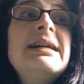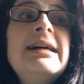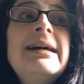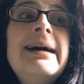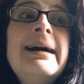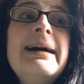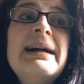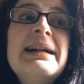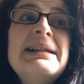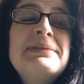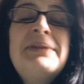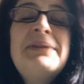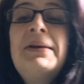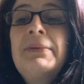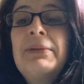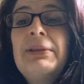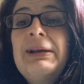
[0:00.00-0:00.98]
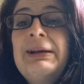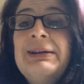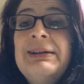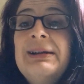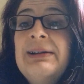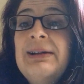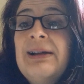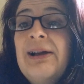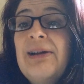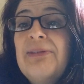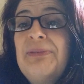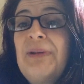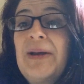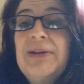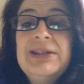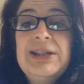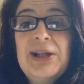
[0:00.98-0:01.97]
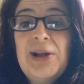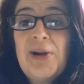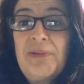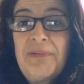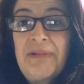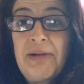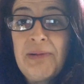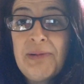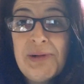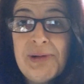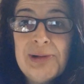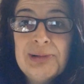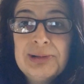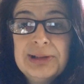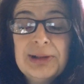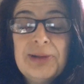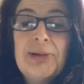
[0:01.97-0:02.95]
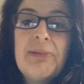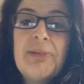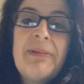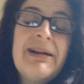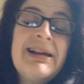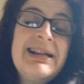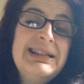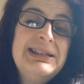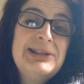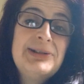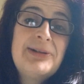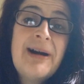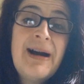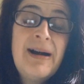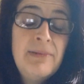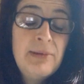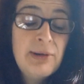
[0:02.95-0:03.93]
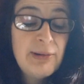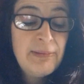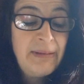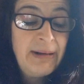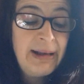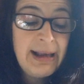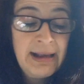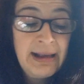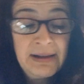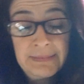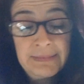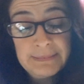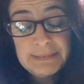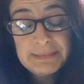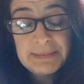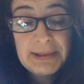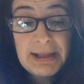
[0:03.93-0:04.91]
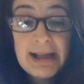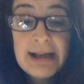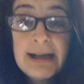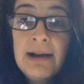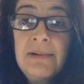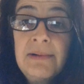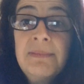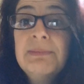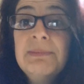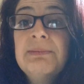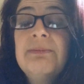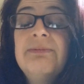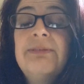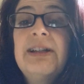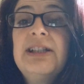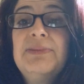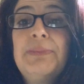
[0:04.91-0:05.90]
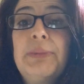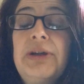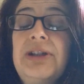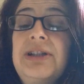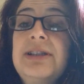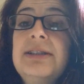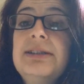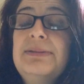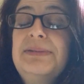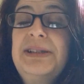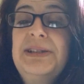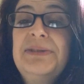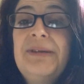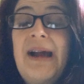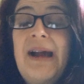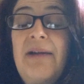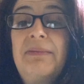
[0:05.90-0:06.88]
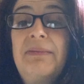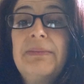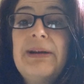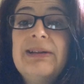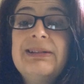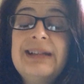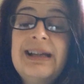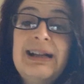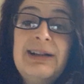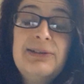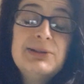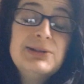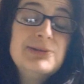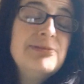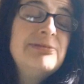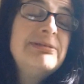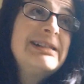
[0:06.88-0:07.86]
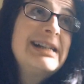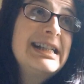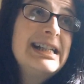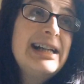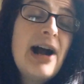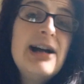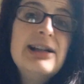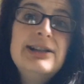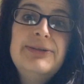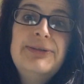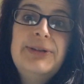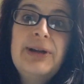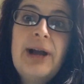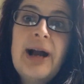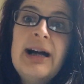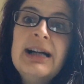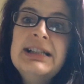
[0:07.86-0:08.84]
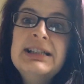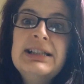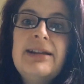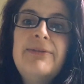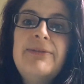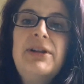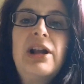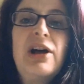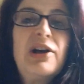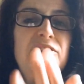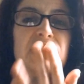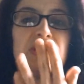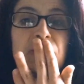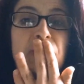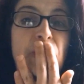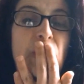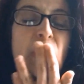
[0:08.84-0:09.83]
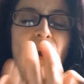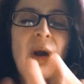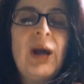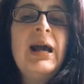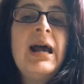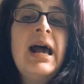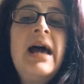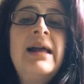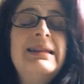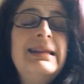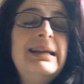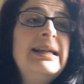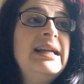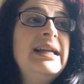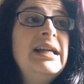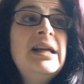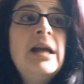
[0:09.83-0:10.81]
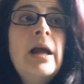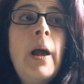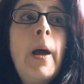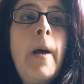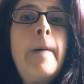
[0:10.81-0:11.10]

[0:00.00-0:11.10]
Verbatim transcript: and people that have posted on my walls or on my Instagram or on my um, Facebook wishing me a happy birthday. That was really kind of you guys. Love you lots. The